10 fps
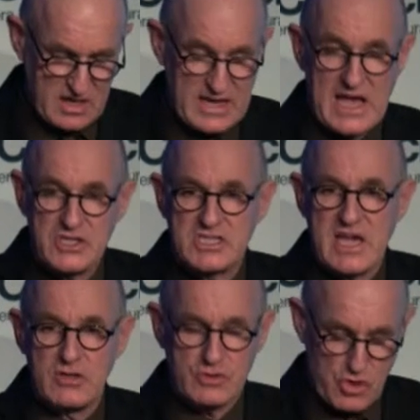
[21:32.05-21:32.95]

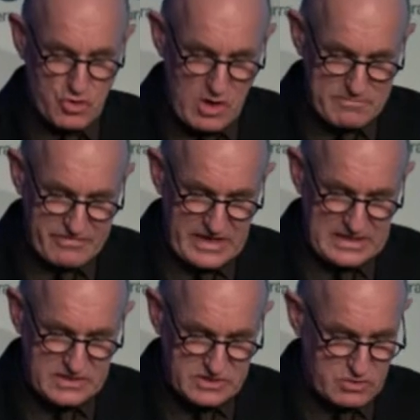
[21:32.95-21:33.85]
large-scale crop
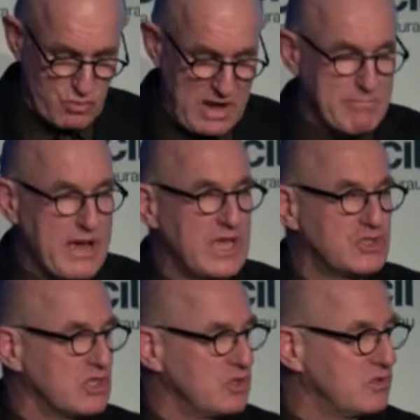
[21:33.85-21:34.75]
failures,
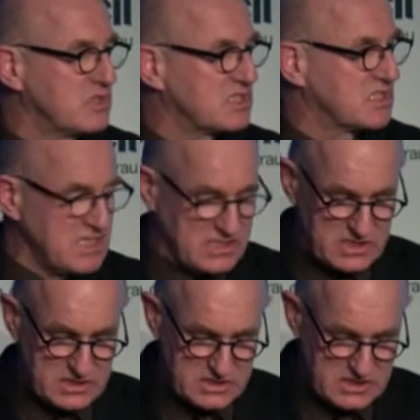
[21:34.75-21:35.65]
rampaging new
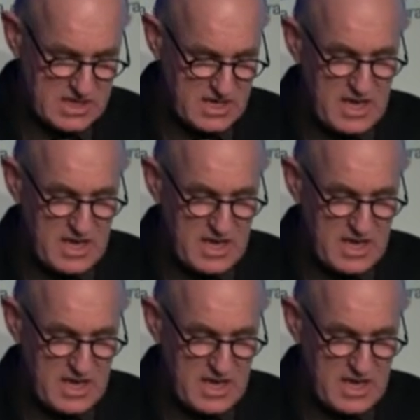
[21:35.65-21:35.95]
diseases.